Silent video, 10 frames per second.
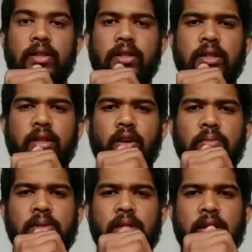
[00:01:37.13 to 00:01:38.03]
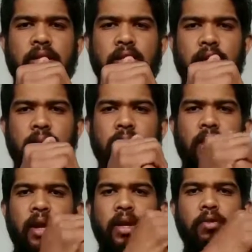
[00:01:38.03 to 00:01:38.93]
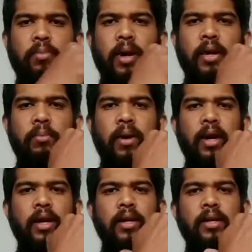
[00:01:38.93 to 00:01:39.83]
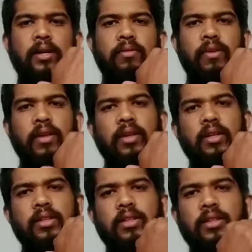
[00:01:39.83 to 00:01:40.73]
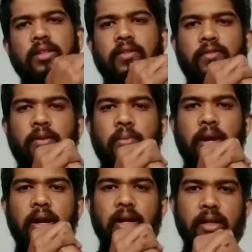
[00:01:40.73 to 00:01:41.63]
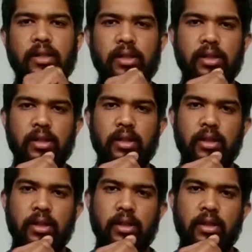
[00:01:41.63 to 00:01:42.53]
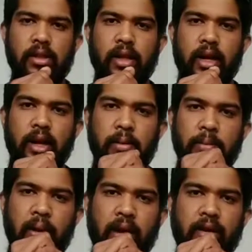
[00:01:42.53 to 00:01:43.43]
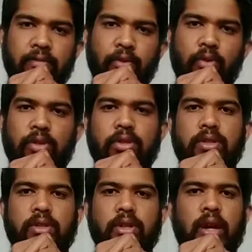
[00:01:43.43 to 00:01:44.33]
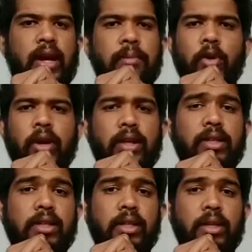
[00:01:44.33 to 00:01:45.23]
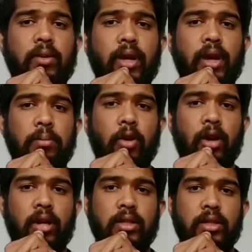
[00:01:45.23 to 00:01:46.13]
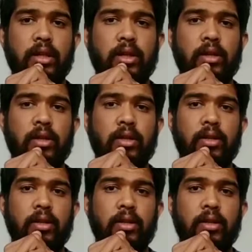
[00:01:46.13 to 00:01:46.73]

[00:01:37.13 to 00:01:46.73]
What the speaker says: This is a normal stretch. I'm trying to bend my fingers from my knuckles and I'm applying force and I'm not resisting. Okay, I'm not resisting.